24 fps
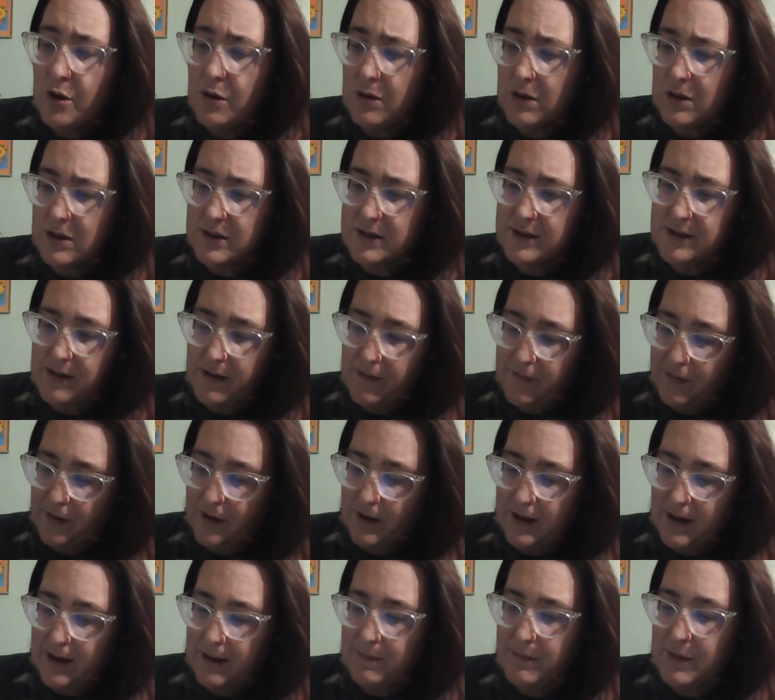or
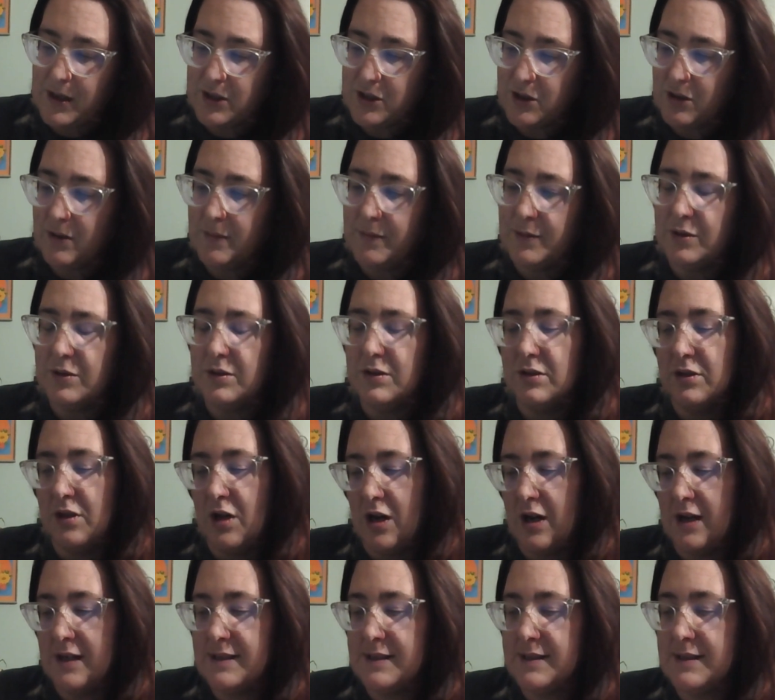suffer immeasurable
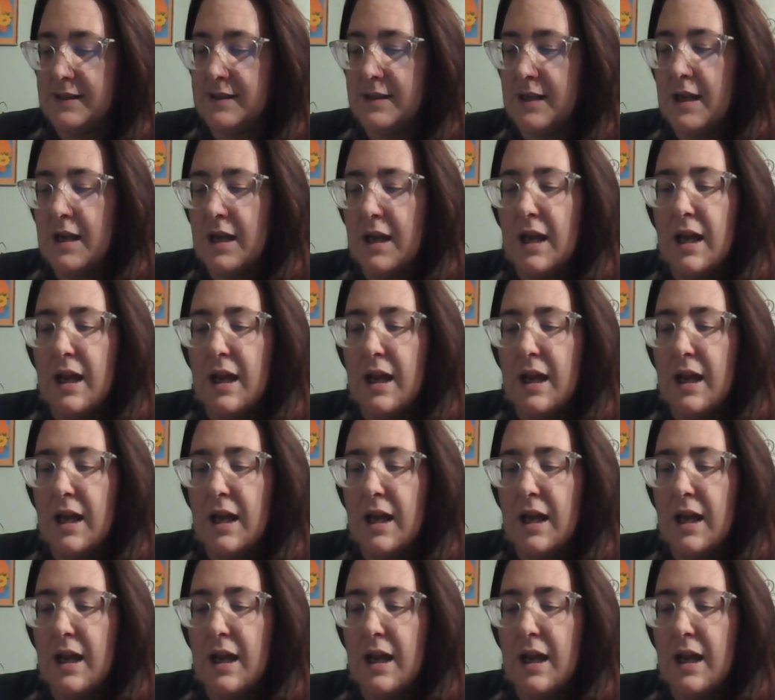loss.